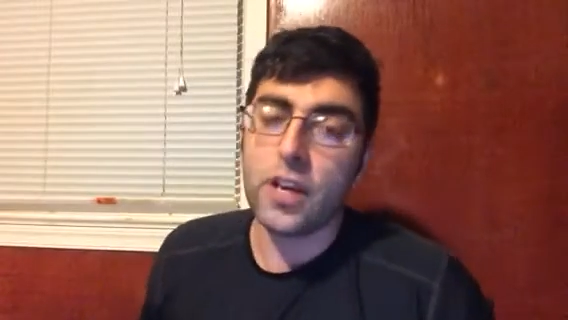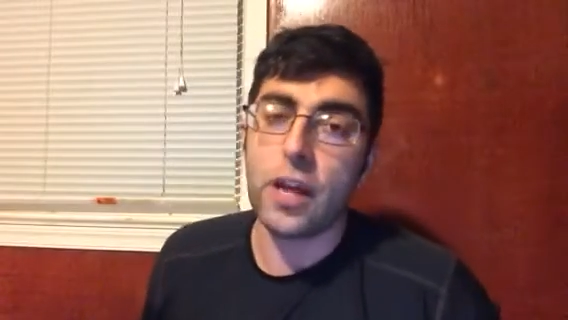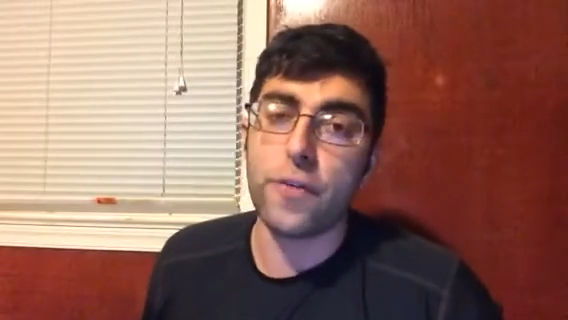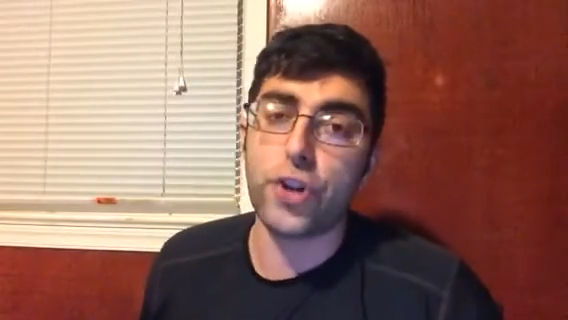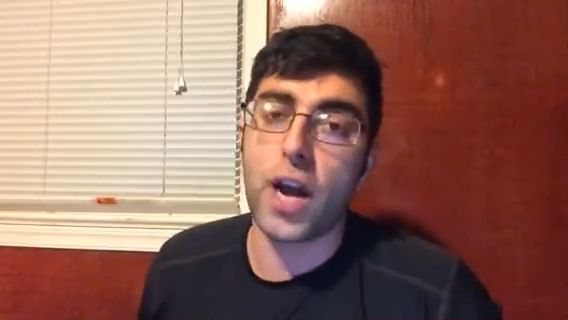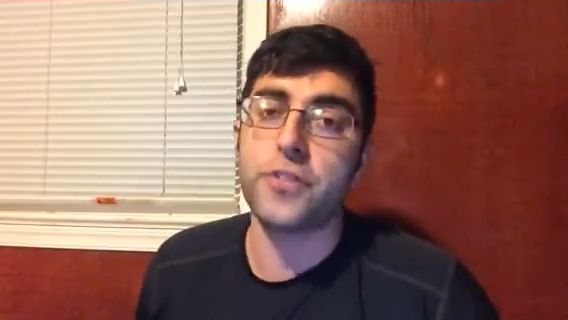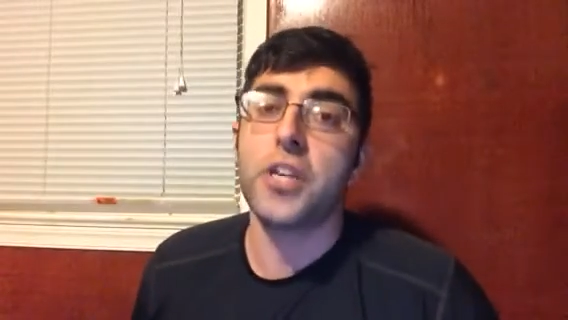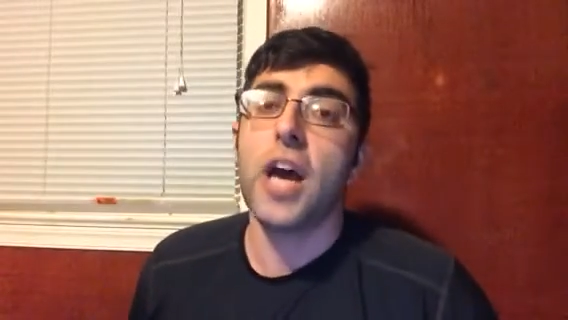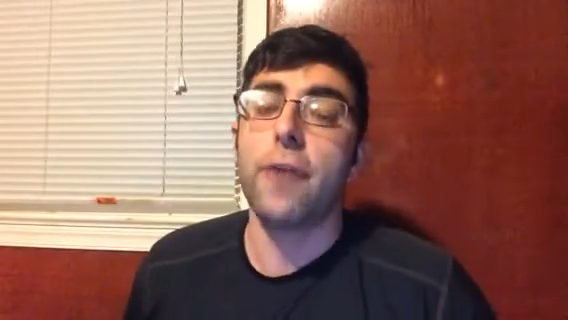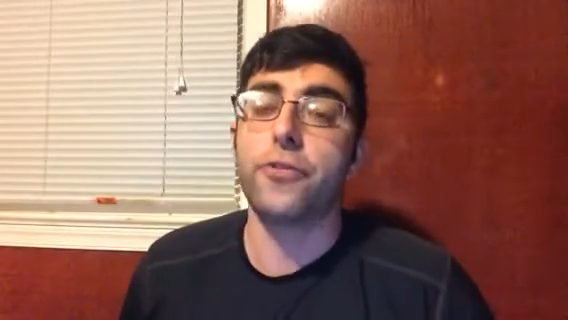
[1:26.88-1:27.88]
Now the
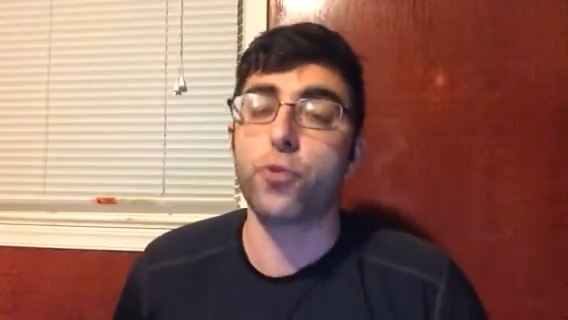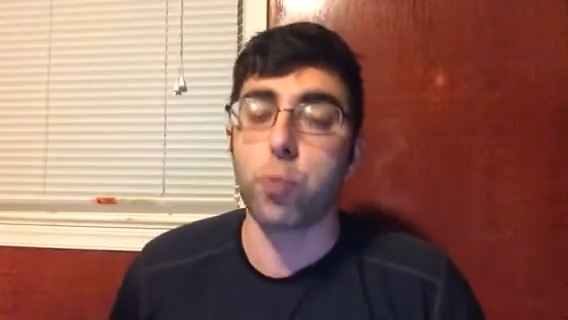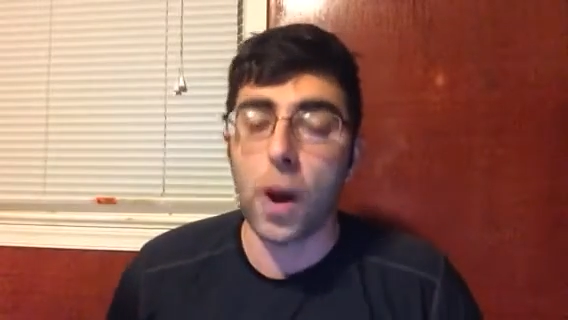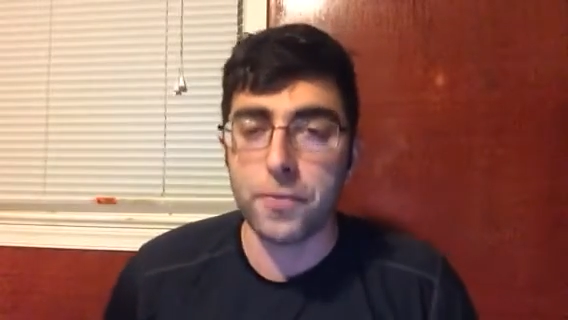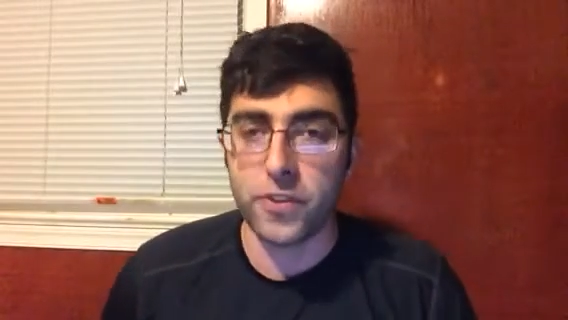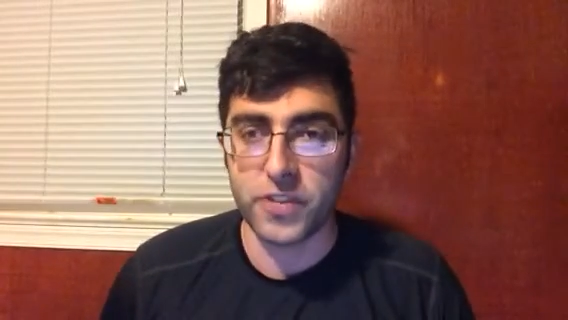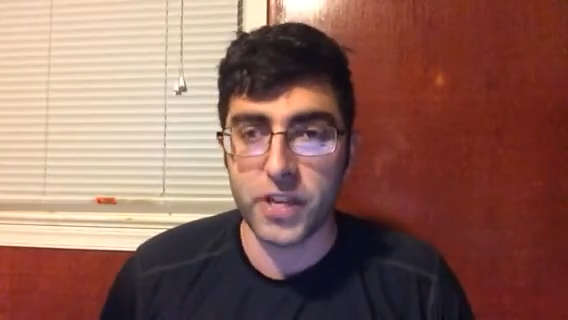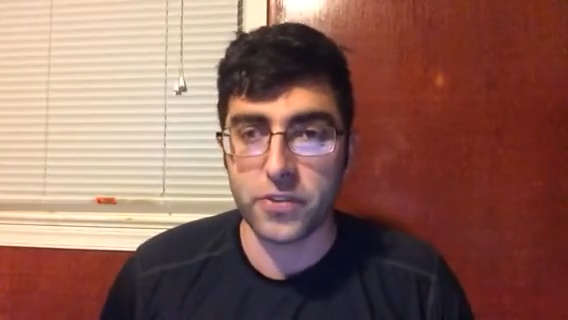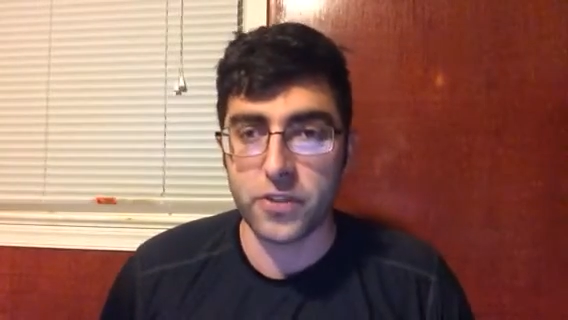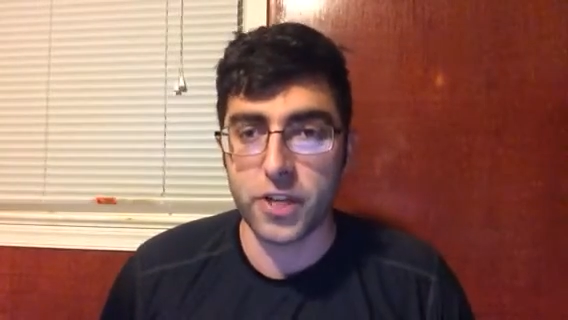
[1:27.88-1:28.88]
Giants have swept the
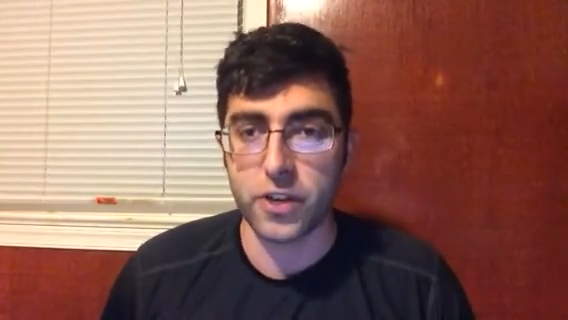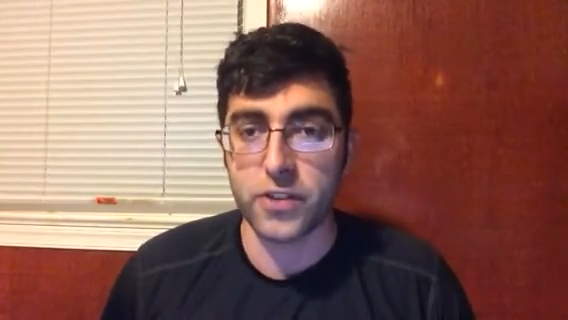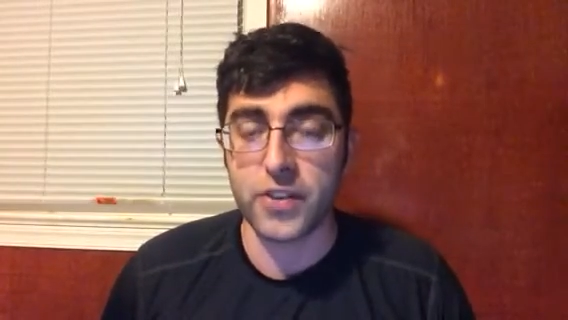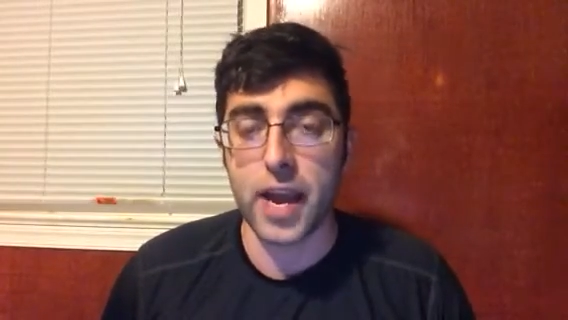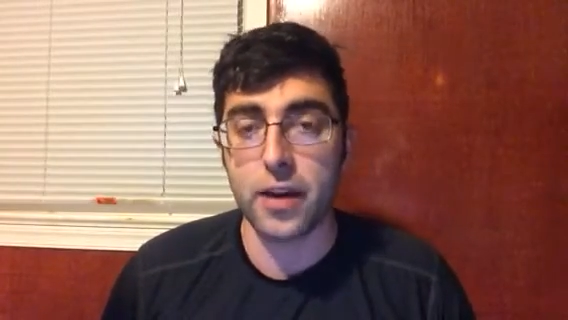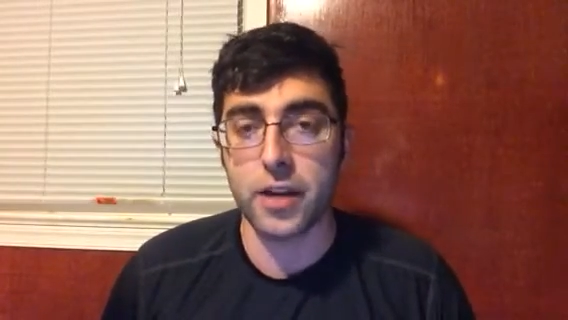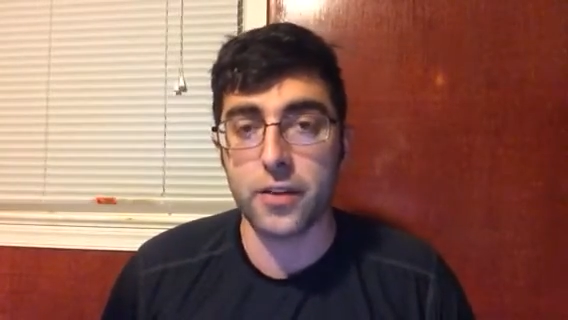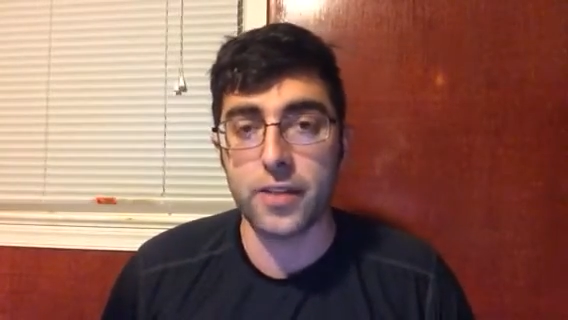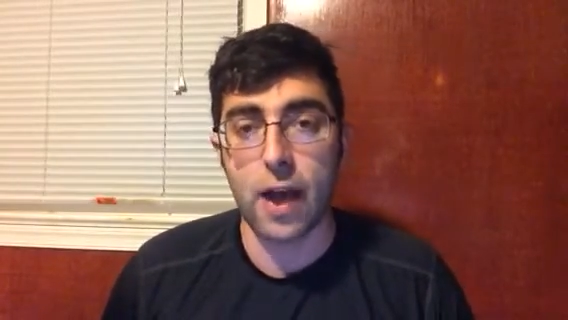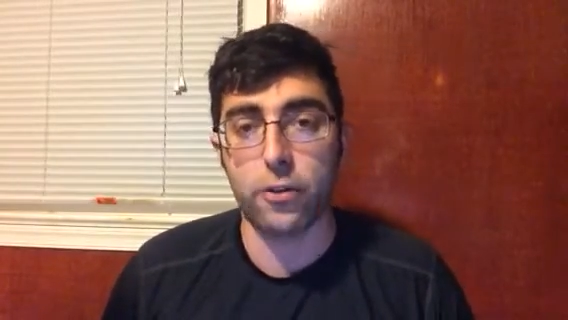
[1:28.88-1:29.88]
season series,
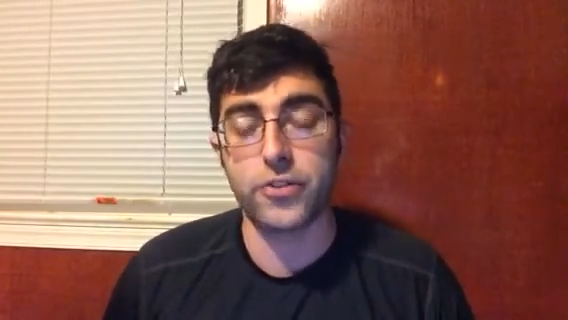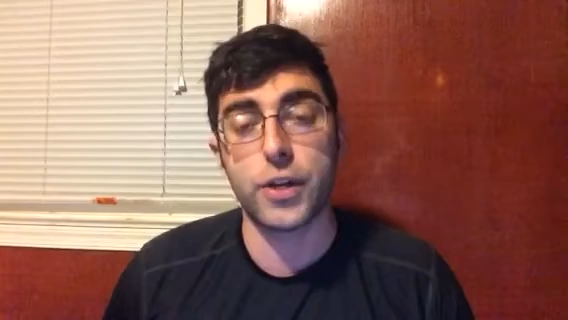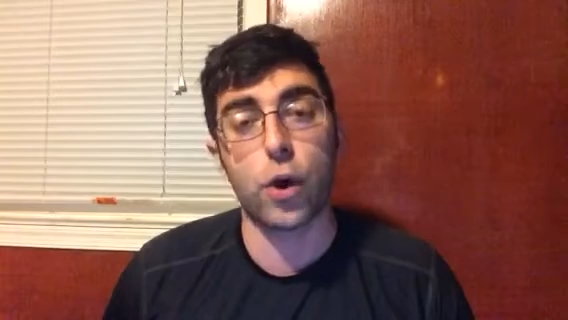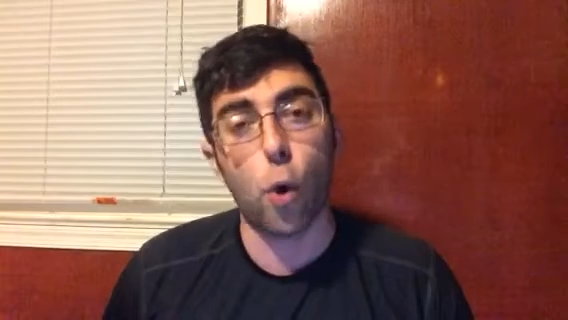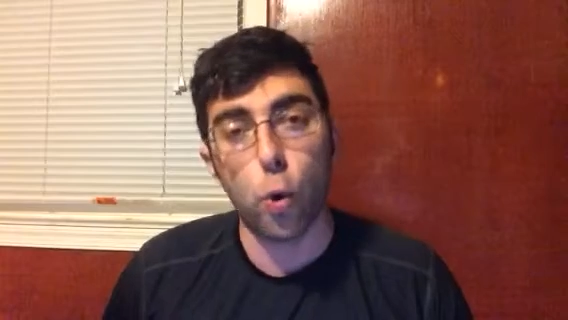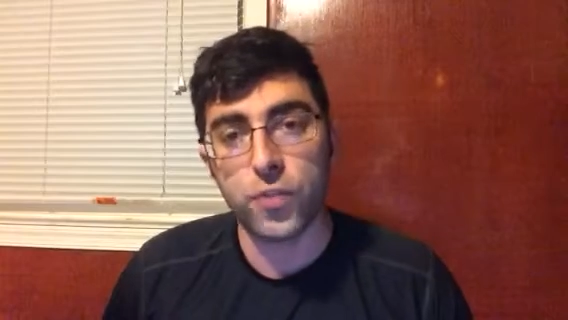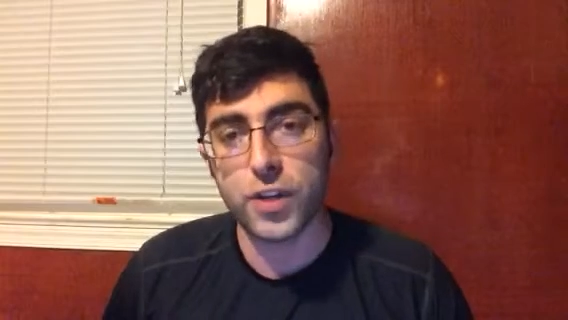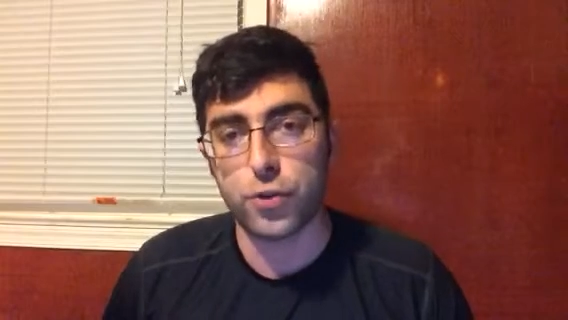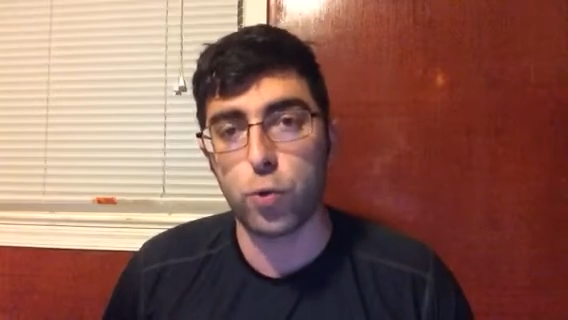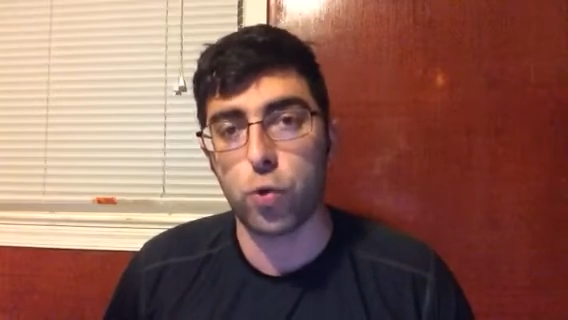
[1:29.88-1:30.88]
handing Dallas their
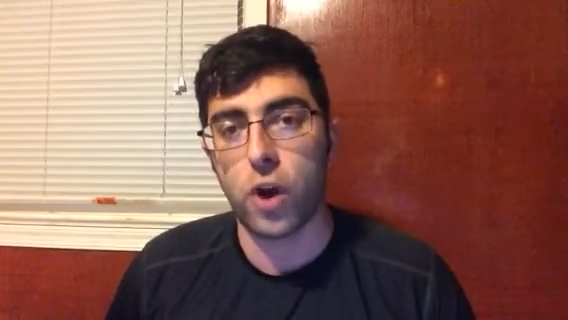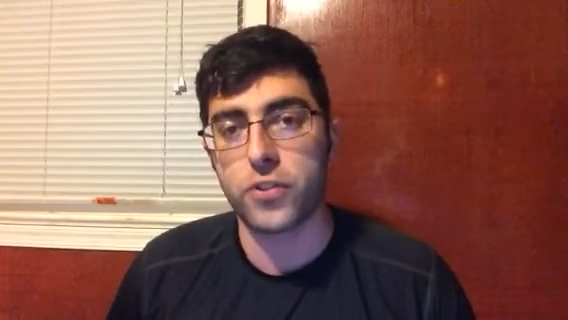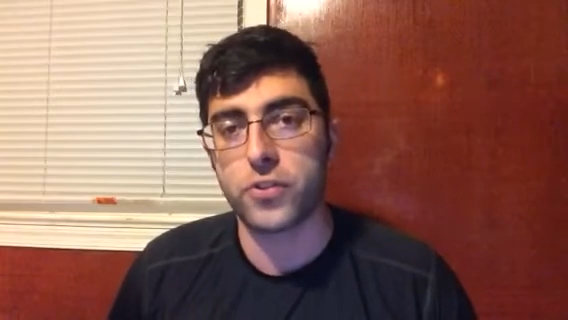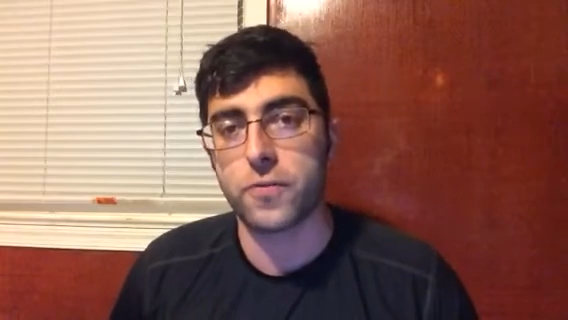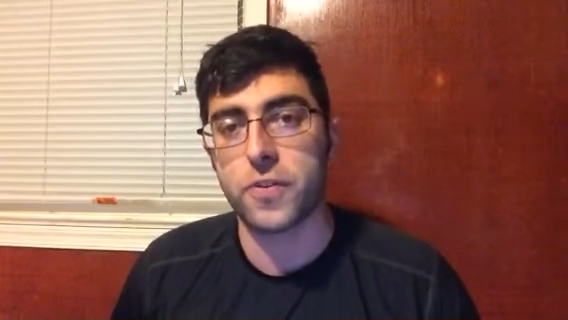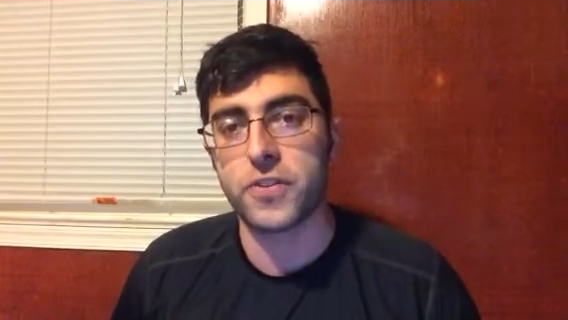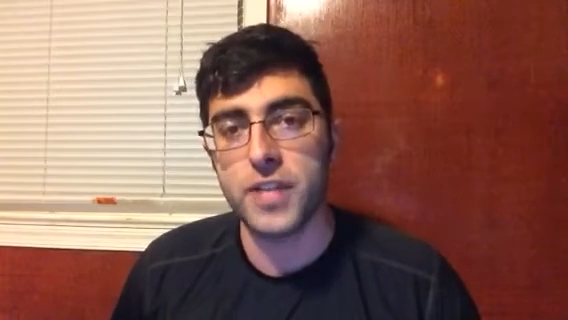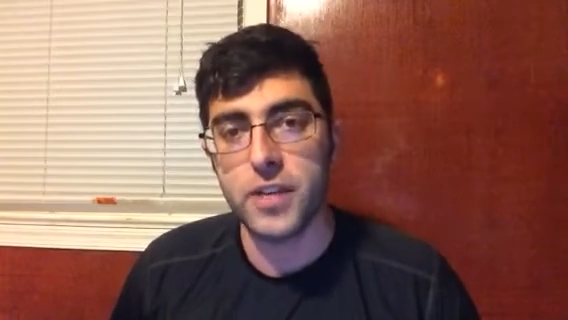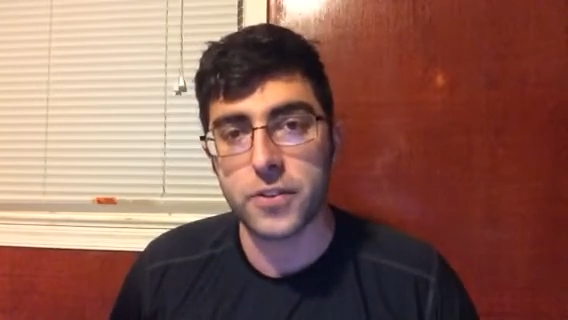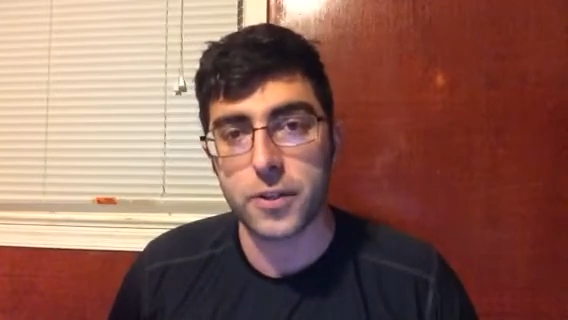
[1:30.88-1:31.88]
only two losses of the
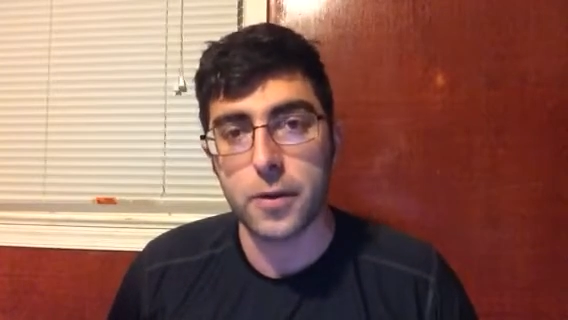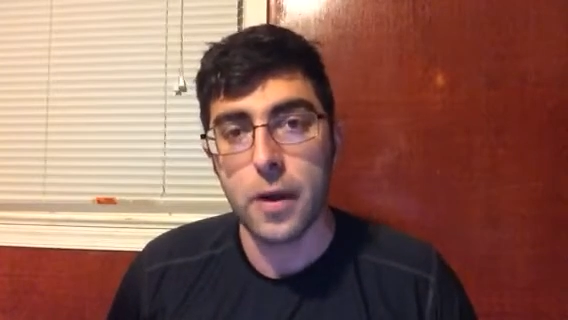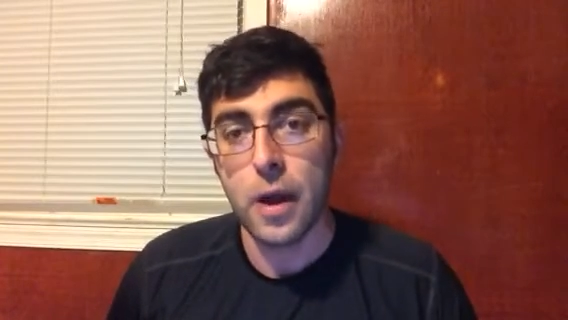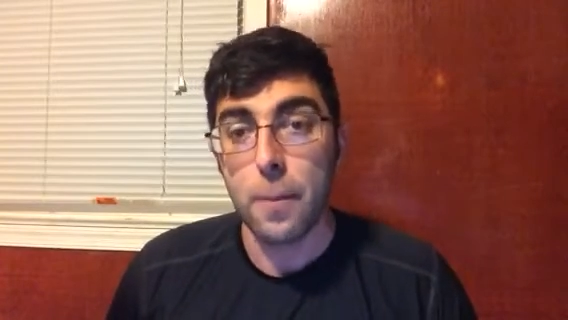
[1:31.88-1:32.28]
season,